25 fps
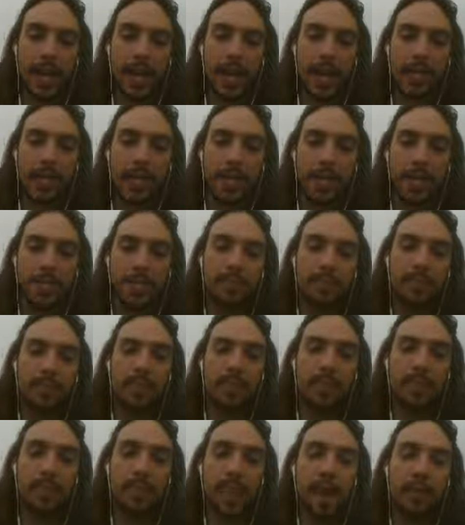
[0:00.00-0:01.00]
It's
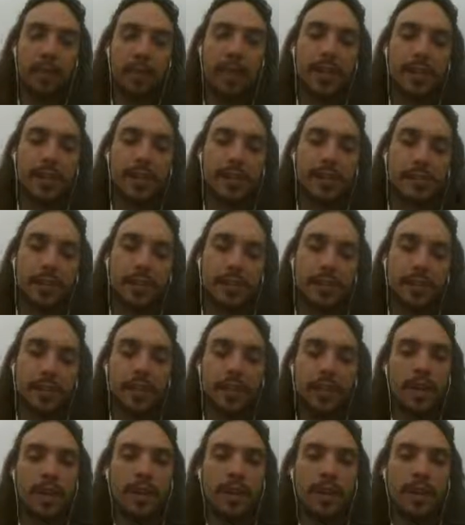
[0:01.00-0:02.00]
pockets of
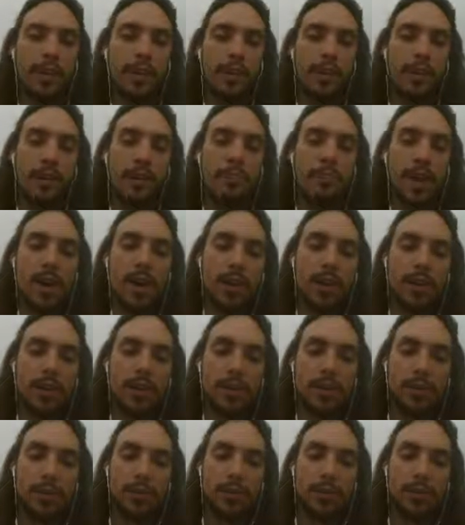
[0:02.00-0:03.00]
water
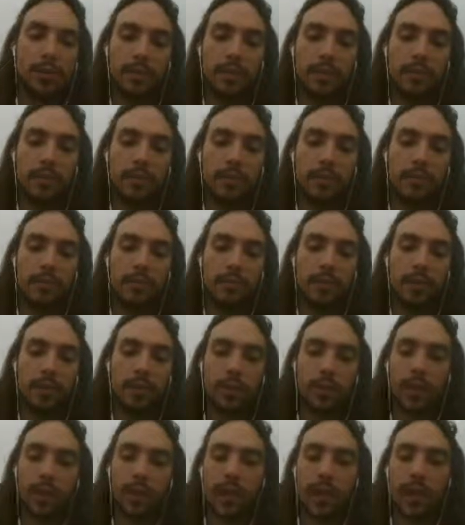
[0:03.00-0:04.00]
molecules
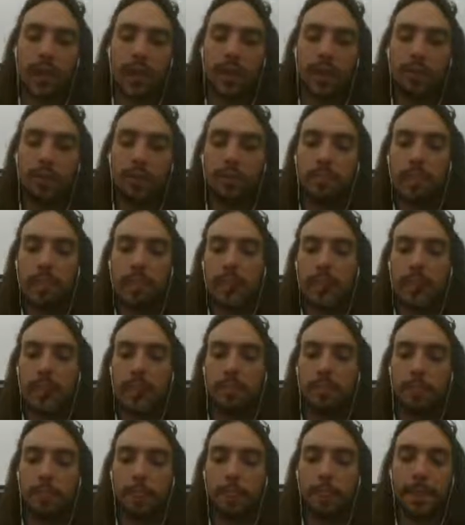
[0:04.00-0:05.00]
infiltrating
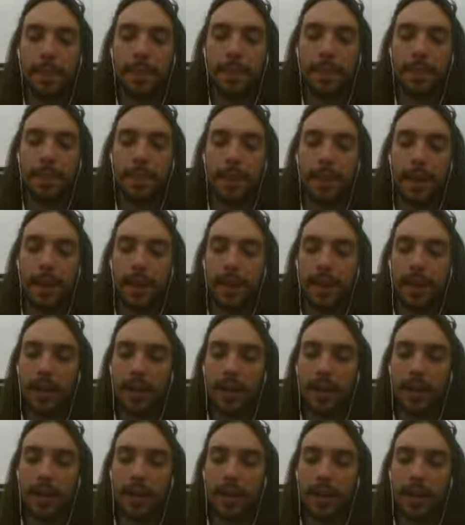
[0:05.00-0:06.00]
little
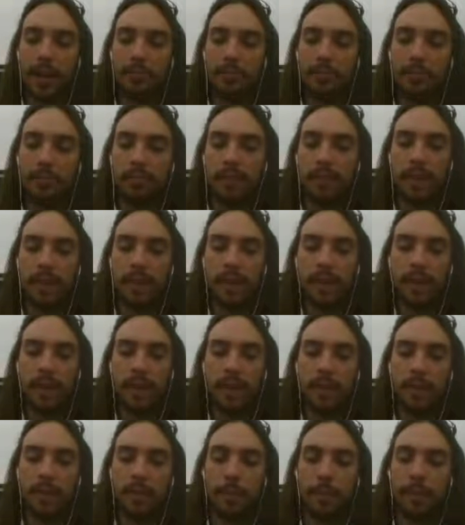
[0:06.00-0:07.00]
areas of
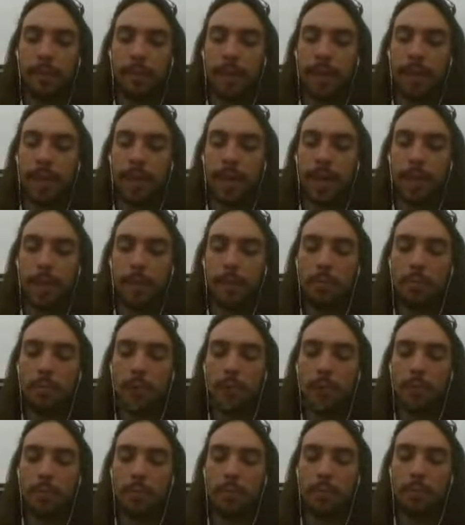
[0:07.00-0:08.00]
air
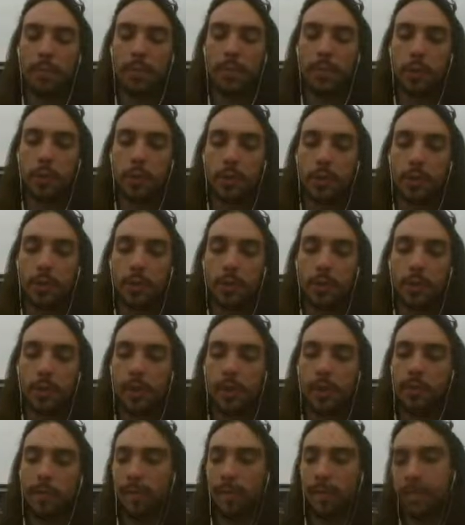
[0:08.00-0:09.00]
pockets between
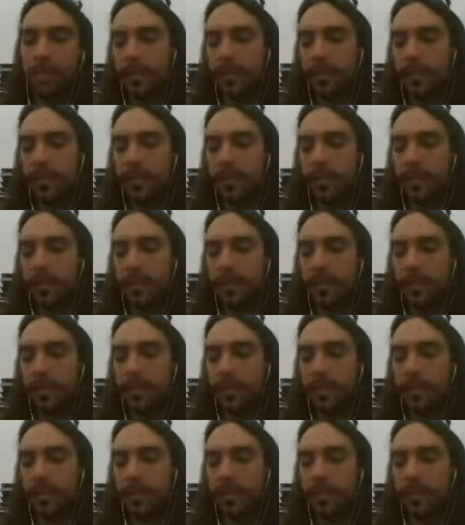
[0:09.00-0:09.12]
soil.